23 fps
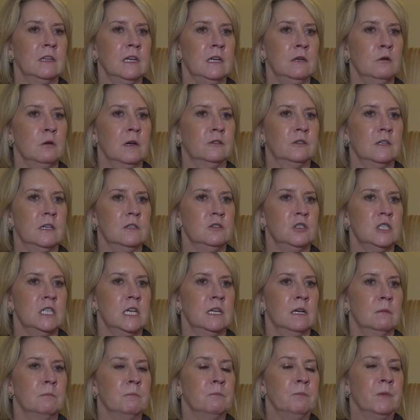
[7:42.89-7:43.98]
the
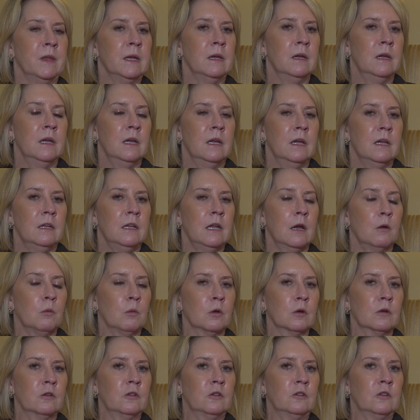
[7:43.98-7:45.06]
USAGM networks.